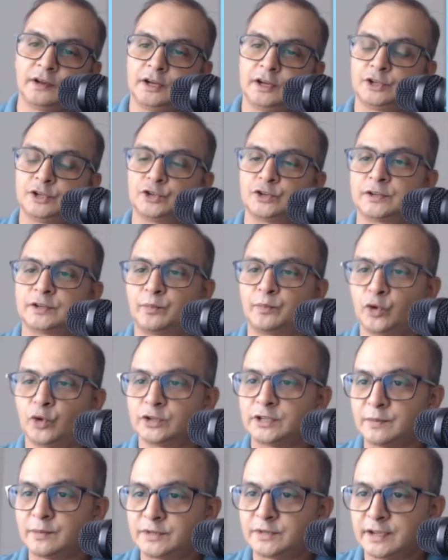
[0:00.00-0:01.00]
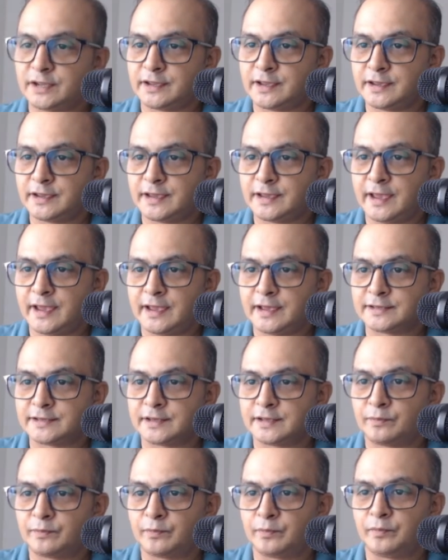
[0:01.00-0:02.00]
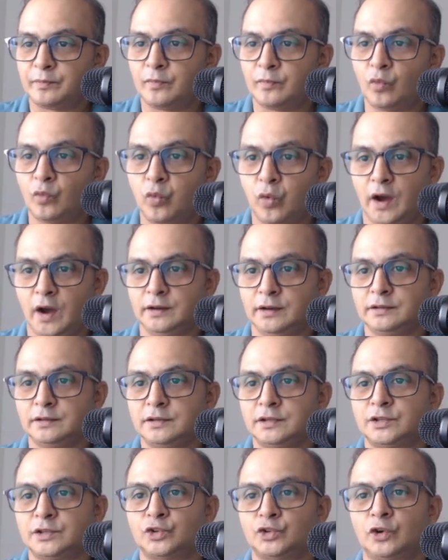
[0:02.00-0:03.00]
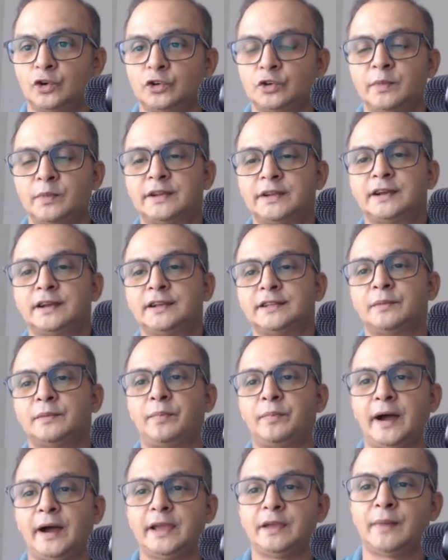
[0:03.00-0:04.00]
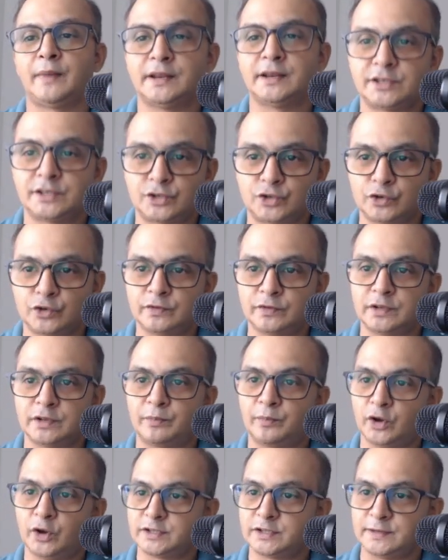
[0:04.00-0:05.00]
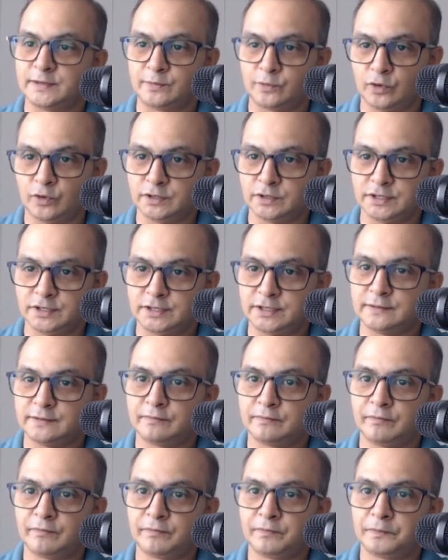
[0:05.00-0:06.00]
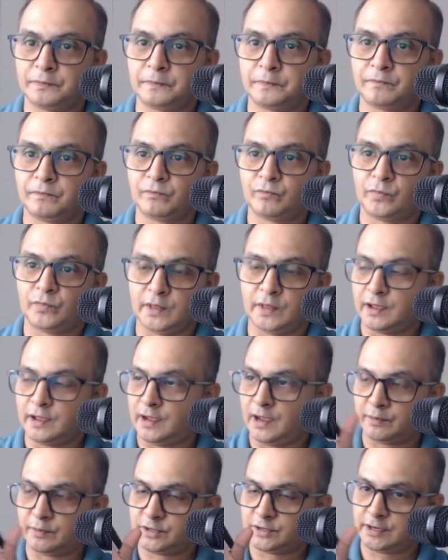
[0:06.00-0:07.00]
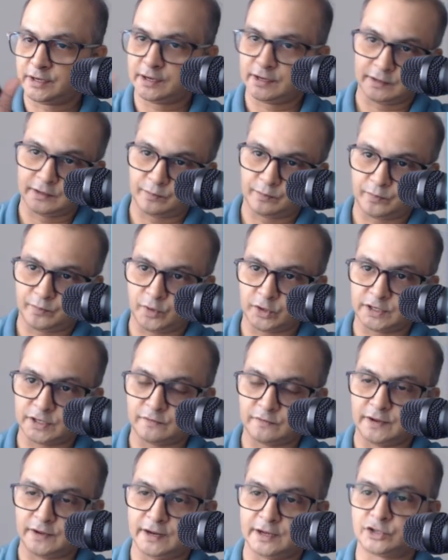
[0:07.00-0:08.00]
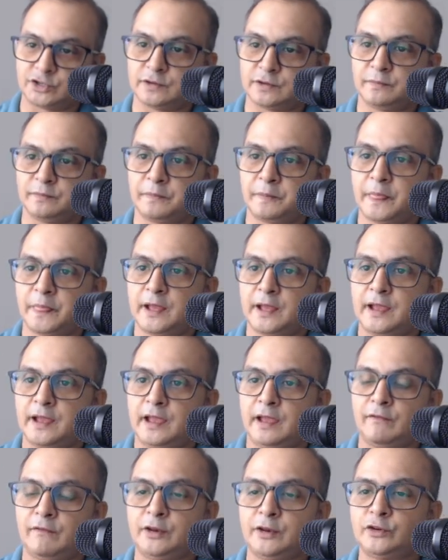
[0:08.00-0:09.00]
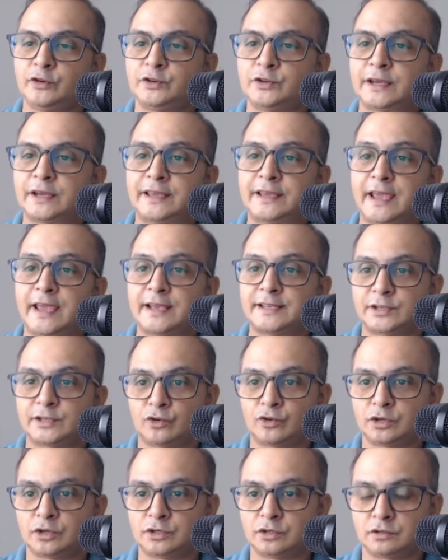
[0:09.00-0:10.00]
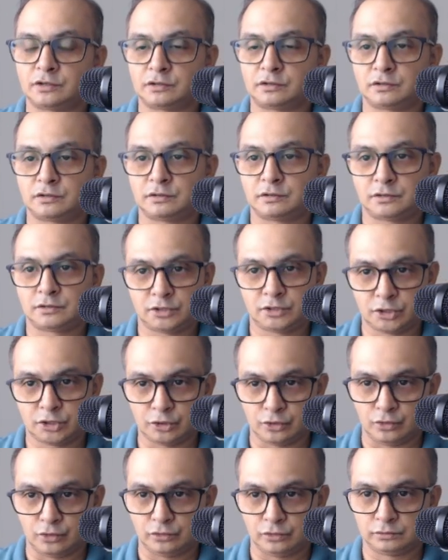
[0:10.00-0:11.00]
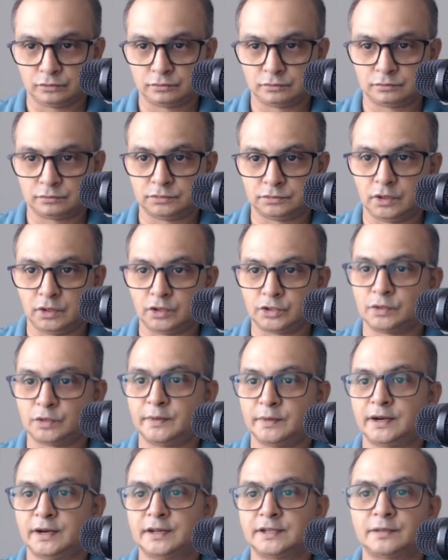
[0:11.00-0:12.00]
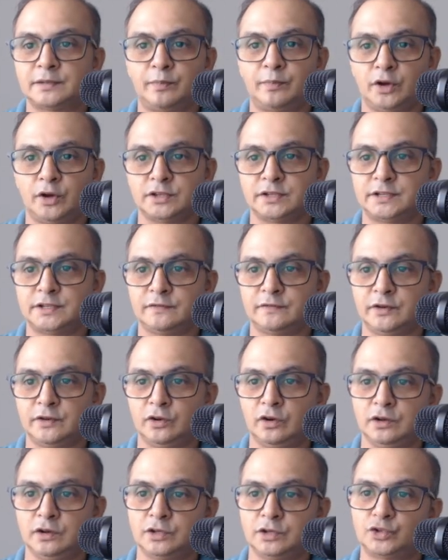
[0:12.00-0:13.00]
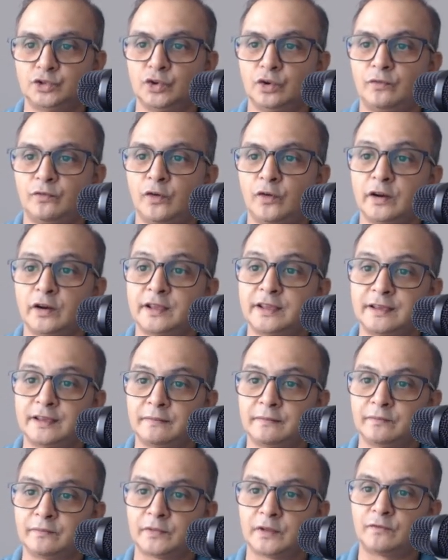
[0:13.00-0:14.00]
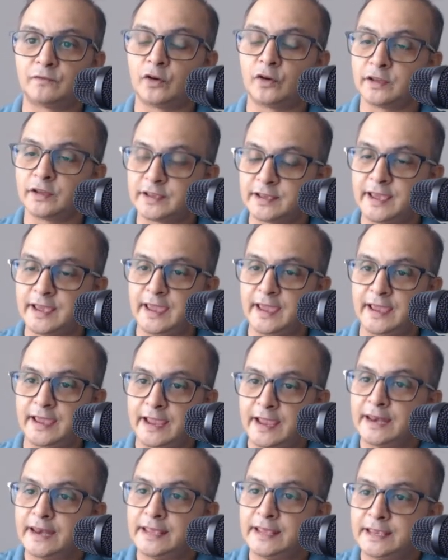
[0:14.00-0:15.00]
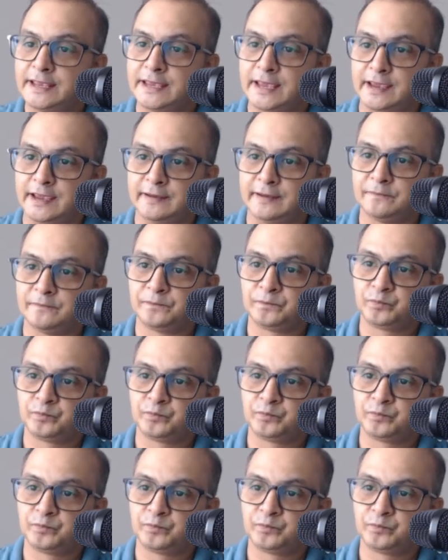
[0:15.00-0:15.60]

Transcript: So suppose I'm taking k as a 1, so automatically the pi minus 2 is a positive quantity. I'm taking the positive direction. When you take k is equal to 2, automatically it's a positive and all. So for k, any k